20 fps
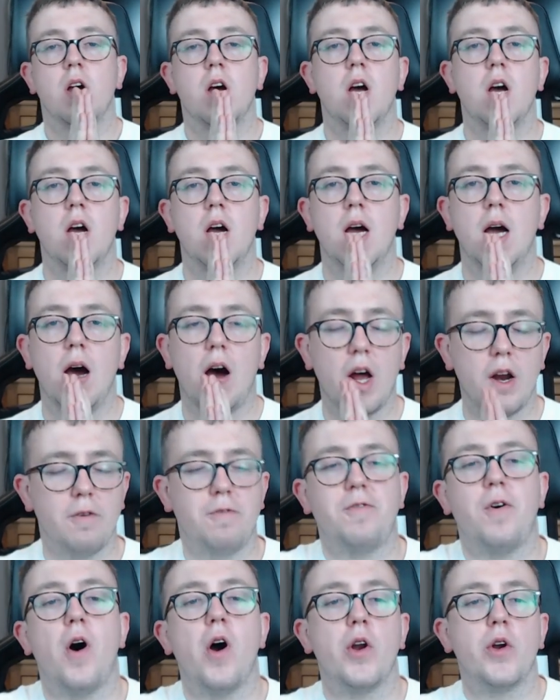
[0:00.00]
Uh, on a
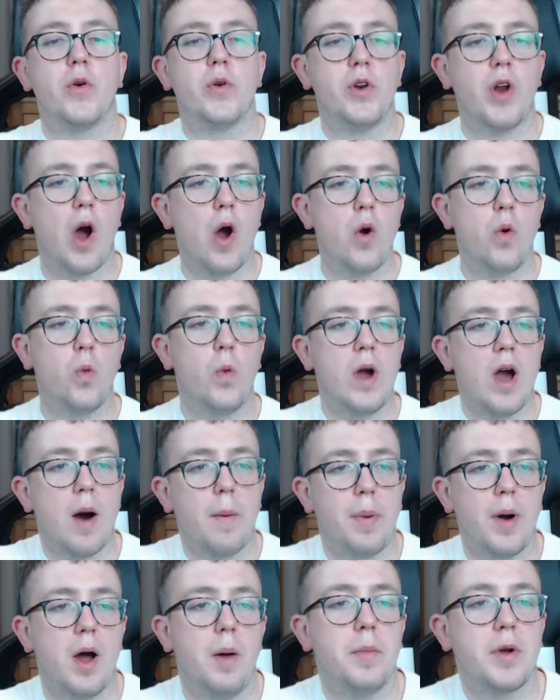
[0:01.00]
final note, We
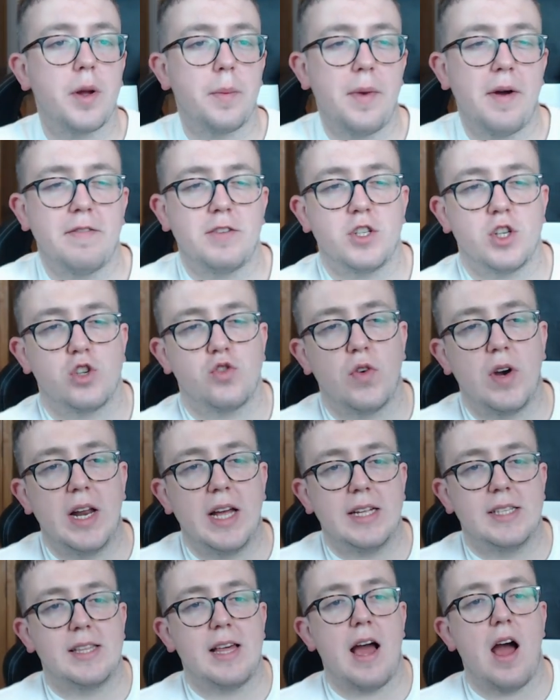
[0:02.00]
Are Birmingham have just
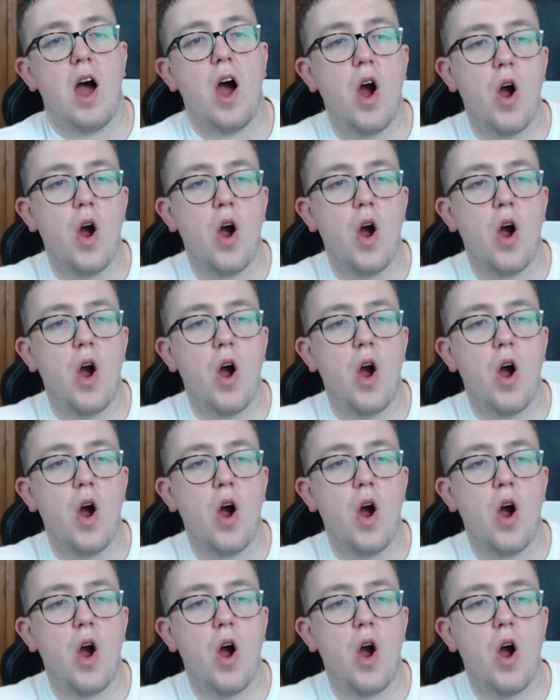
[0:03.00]
released their